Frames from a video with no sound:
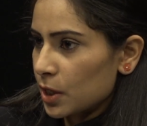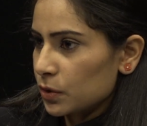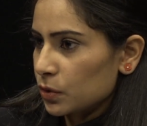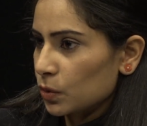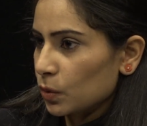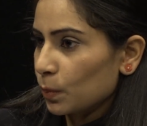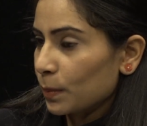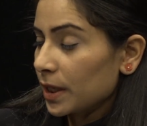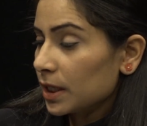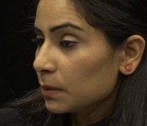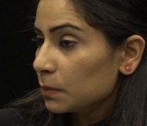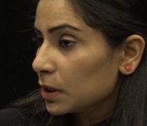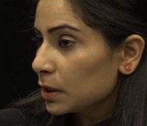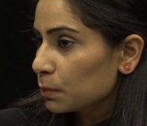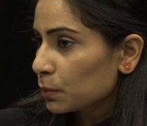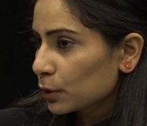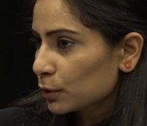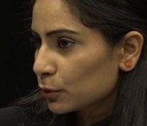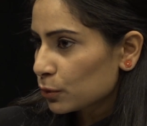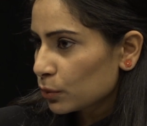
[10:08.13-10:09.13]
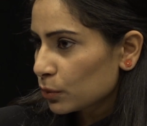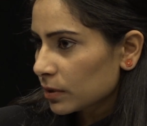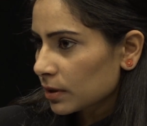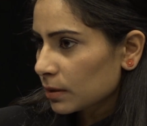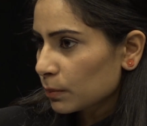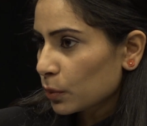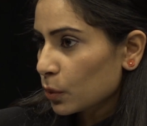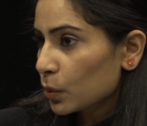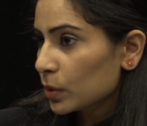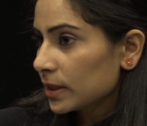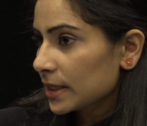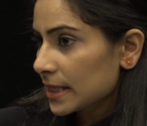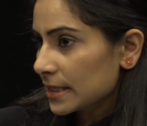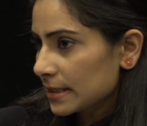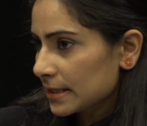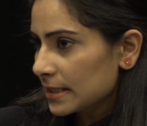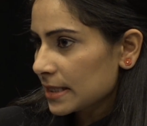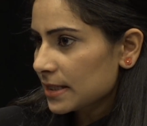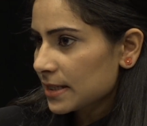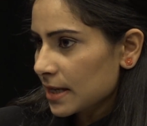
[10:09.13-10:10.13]
So many people do the bone
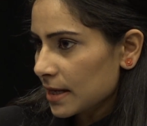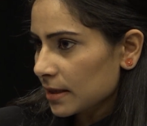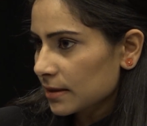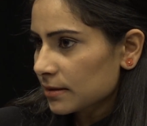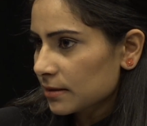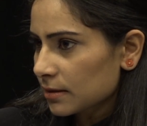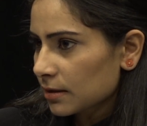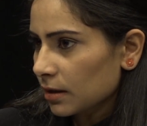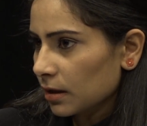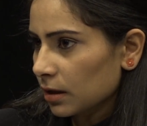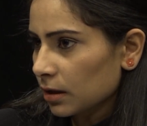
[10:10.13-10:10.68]
density test,